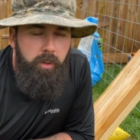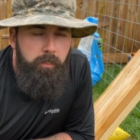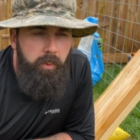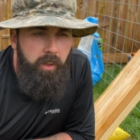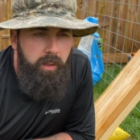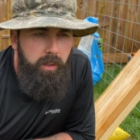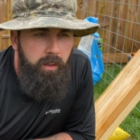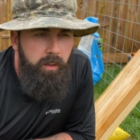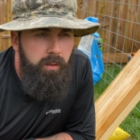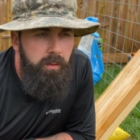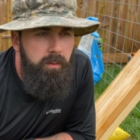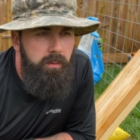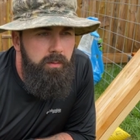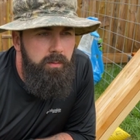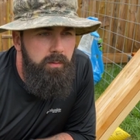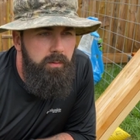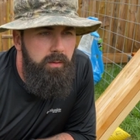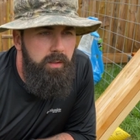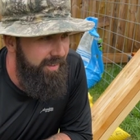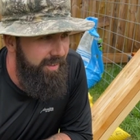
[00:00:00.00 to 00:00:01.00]
everybody.
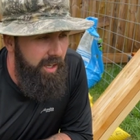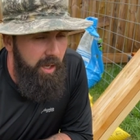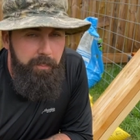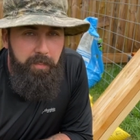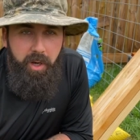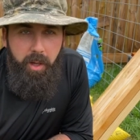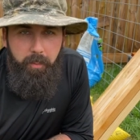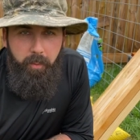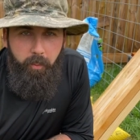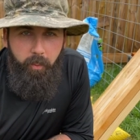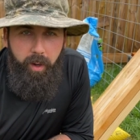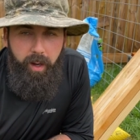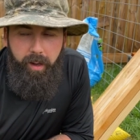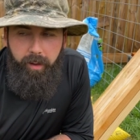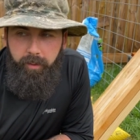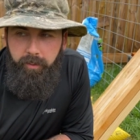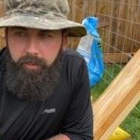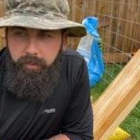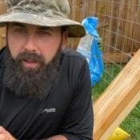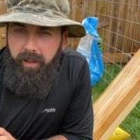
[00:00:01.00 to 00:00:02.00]
I've been up a
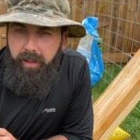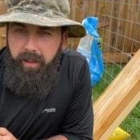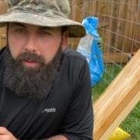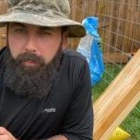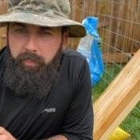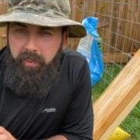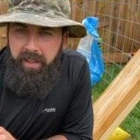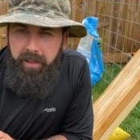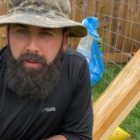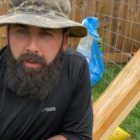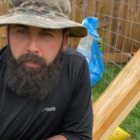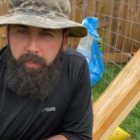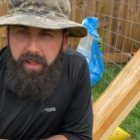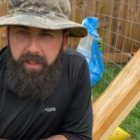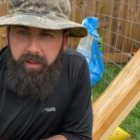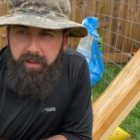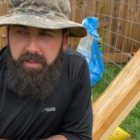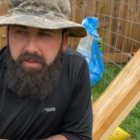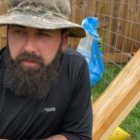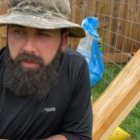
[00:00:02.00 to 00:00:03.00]
while. Uh, planned on
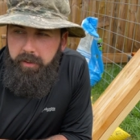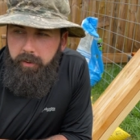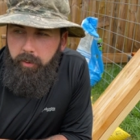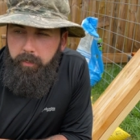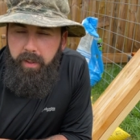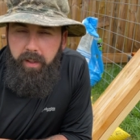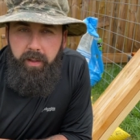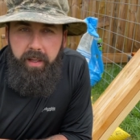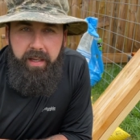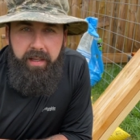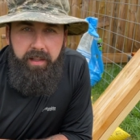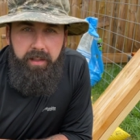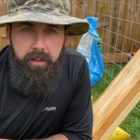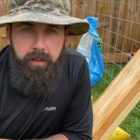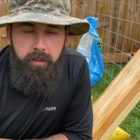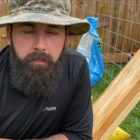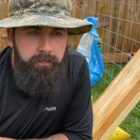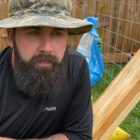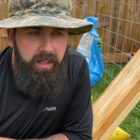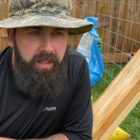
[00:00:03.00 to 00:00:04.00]
making this video about 8
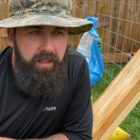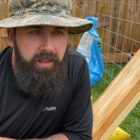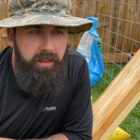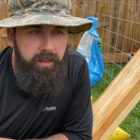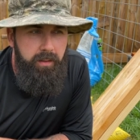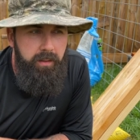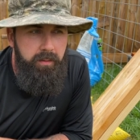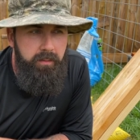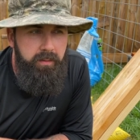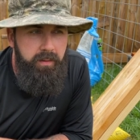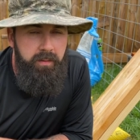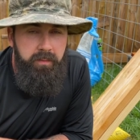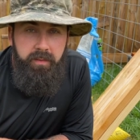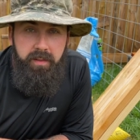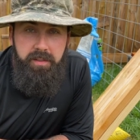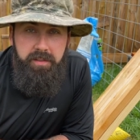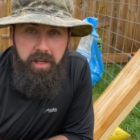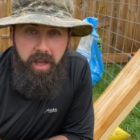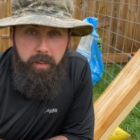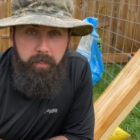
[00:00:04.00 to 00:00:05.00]
a.m. and then
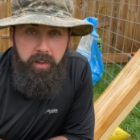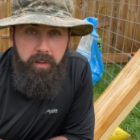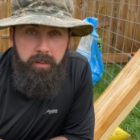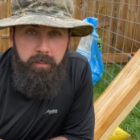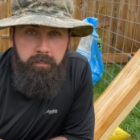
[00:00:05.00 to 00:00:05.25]
this happened.